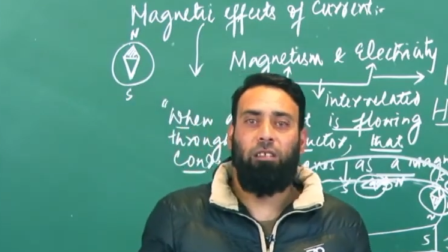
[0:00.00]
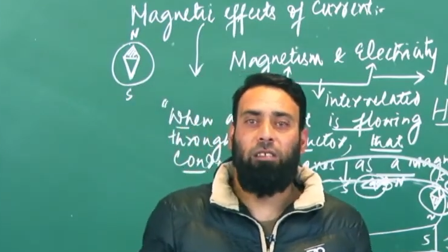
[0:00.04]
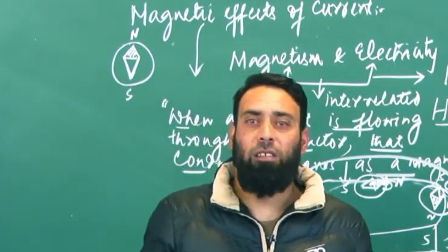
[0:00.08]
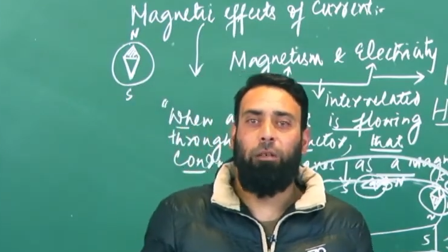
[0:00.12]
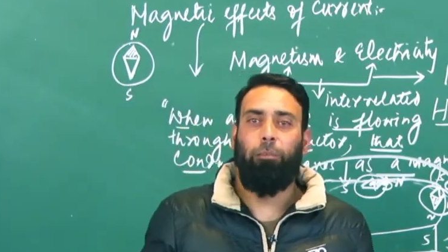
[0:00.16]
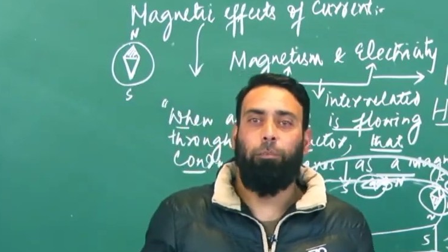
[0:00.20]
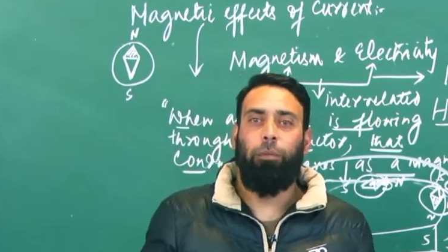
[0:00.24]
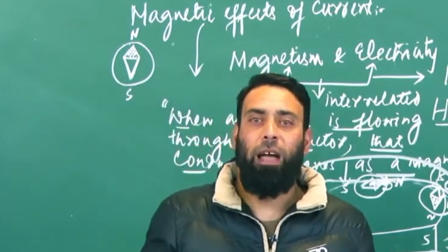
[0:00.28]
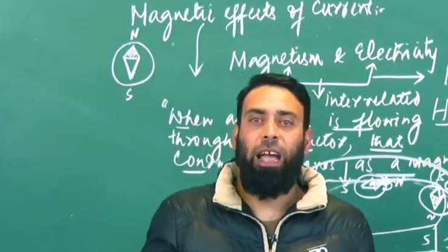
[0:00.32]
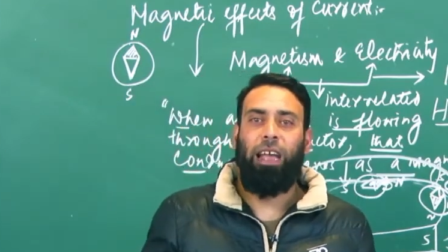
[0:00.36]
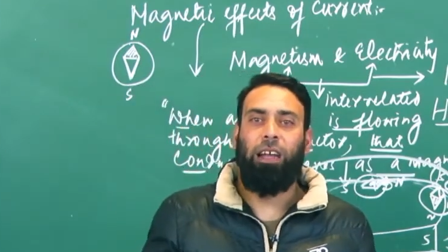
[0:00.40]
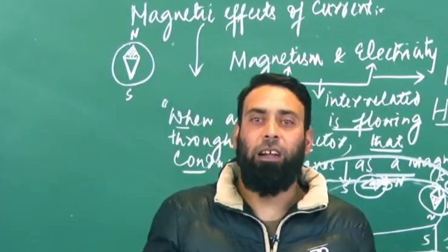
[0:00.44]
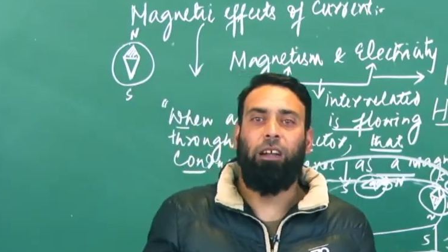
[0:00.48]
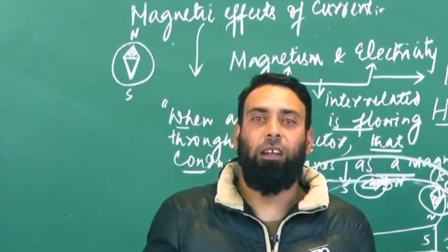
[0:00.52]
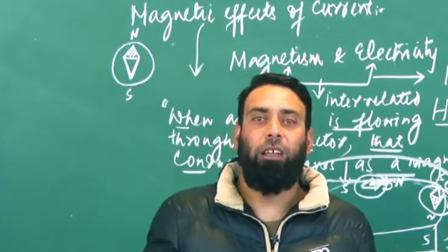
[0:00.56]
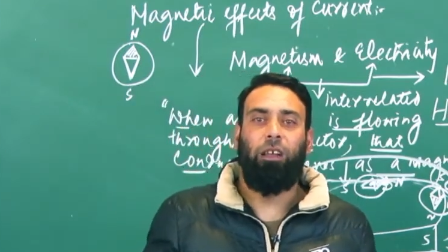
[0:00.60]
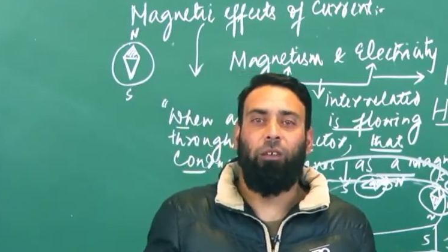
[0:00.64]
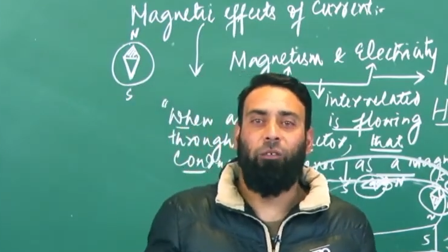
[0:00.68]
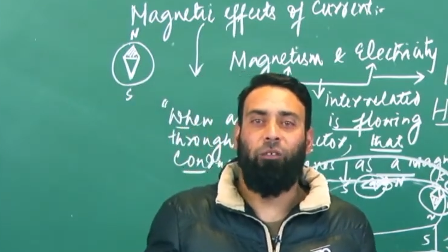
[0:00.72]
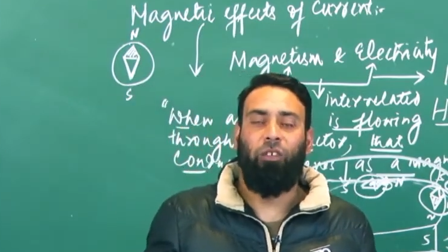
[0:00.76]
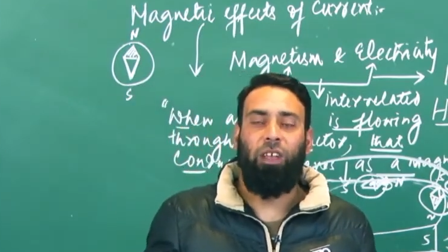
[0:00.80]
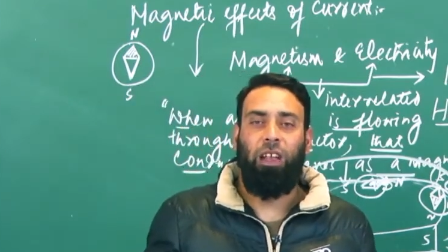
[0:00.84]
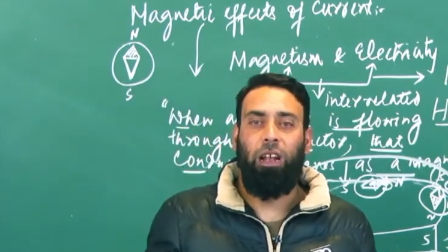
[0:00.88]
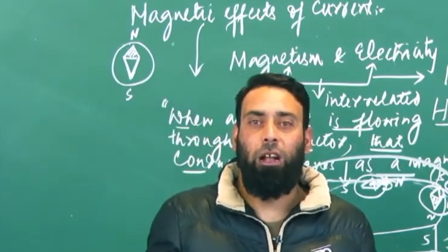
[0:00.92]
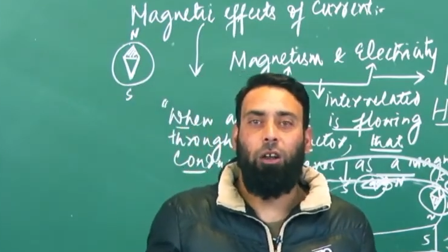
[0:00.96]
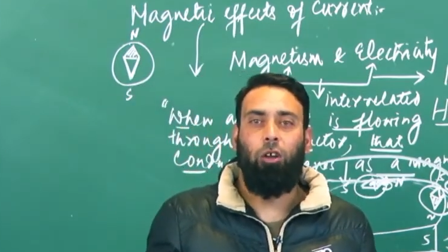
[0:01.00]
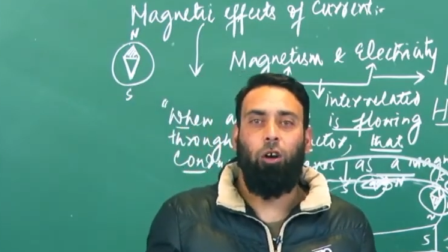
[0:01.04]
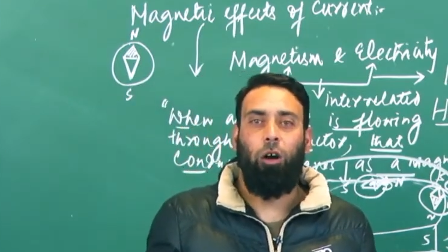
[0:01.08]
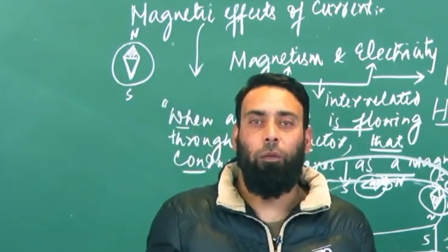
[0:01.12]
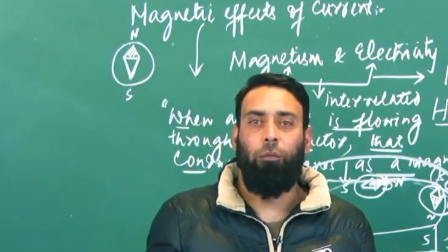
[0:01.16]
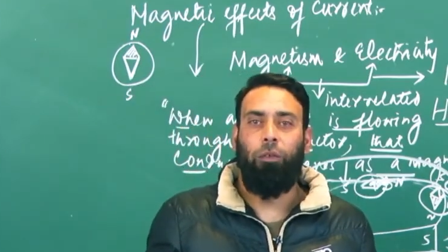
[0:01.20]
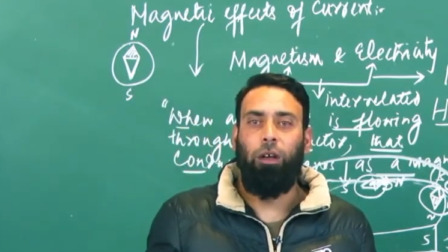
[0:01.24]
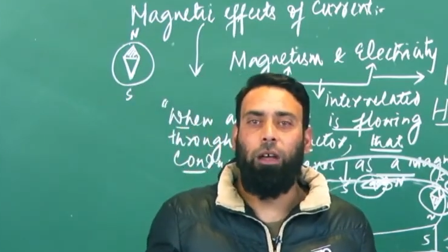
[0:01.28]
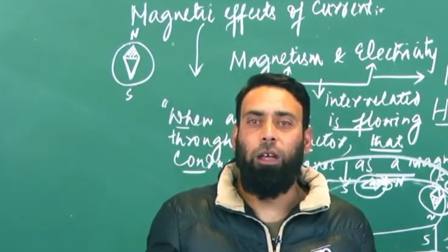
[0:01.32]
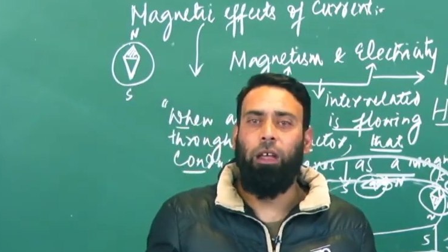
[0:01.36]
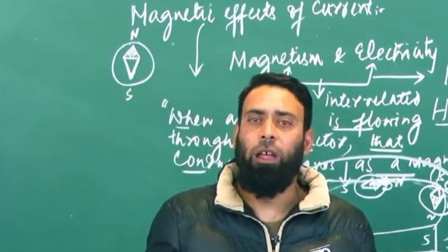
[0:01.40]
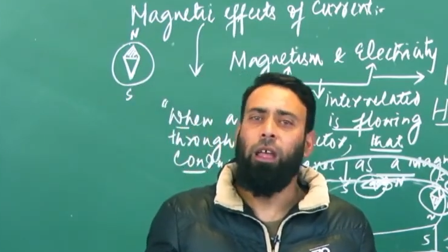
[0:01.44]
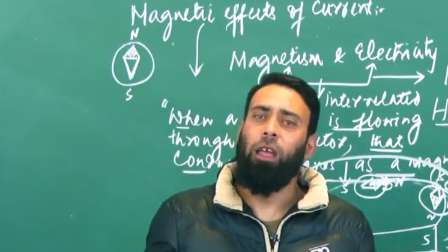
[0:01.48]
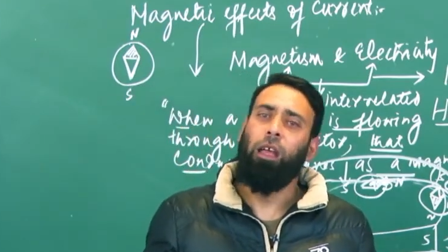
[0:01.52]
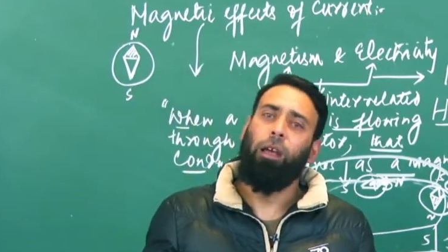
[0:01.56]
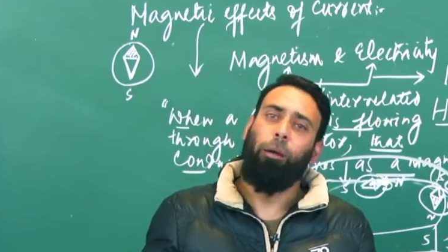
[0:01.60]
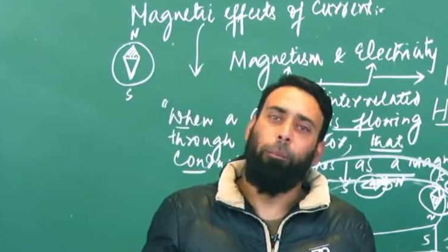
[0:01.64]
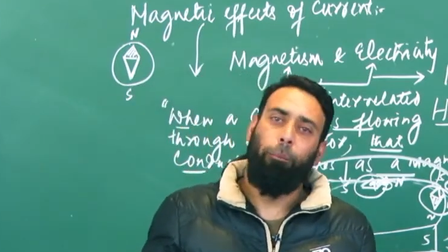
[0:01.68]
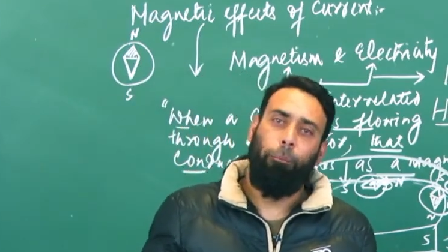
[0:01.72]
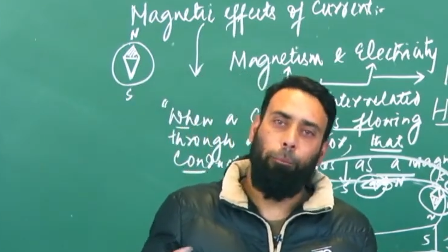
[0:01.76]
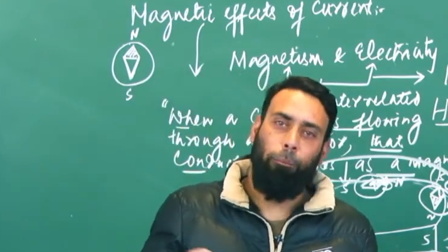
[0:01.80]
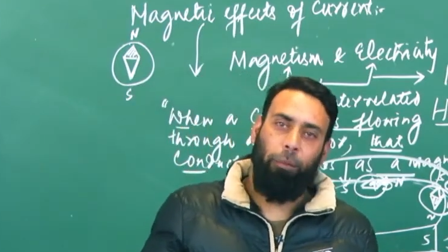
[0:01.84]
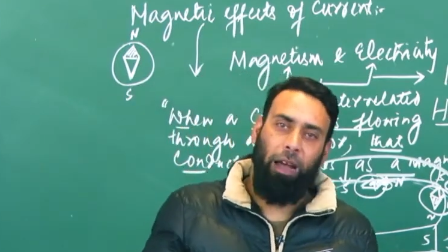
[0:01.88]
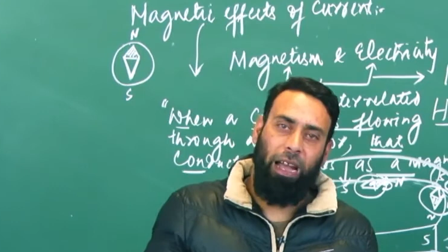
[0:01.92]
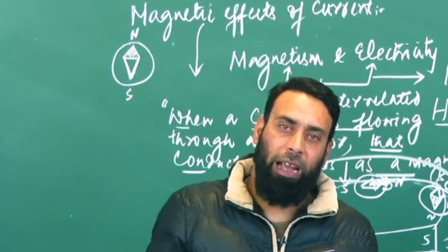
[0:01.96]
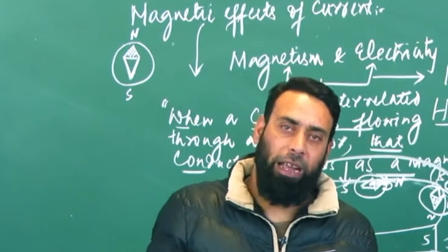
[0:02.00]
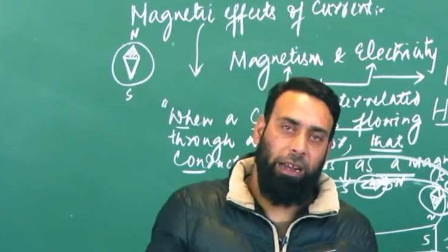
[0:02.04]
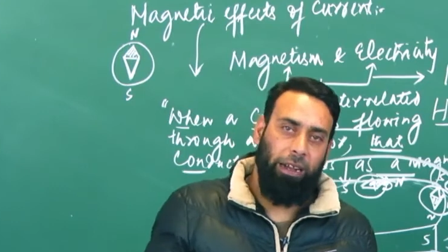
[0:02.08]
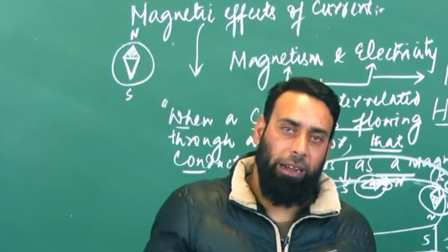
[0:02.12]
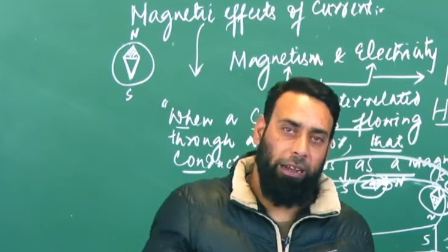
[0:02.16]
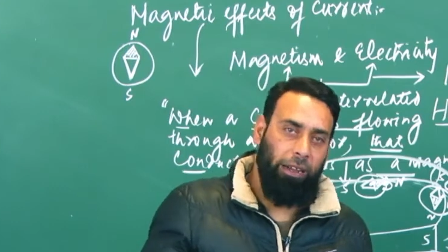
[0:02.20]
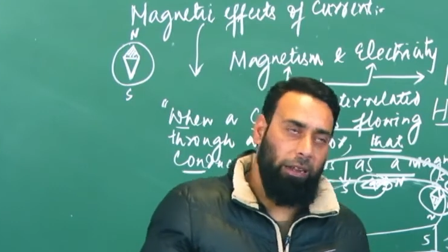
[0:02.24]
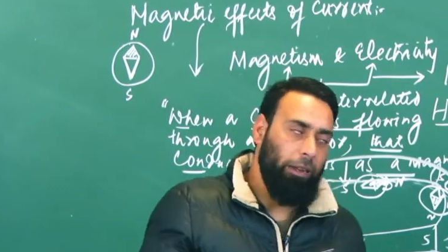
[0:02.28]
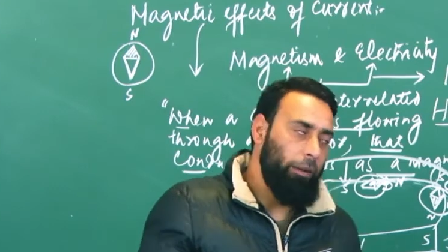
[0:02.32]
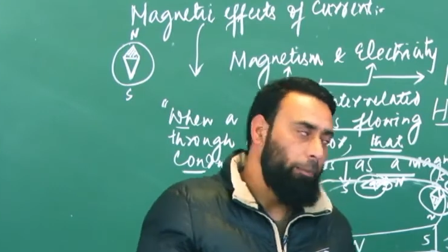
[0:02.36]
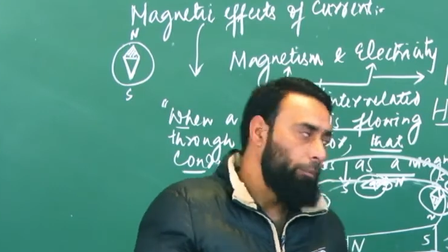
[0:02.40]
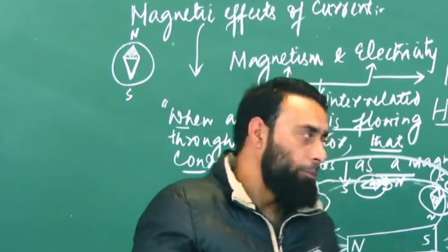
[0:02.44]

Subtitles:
the magnetic field of a magnet.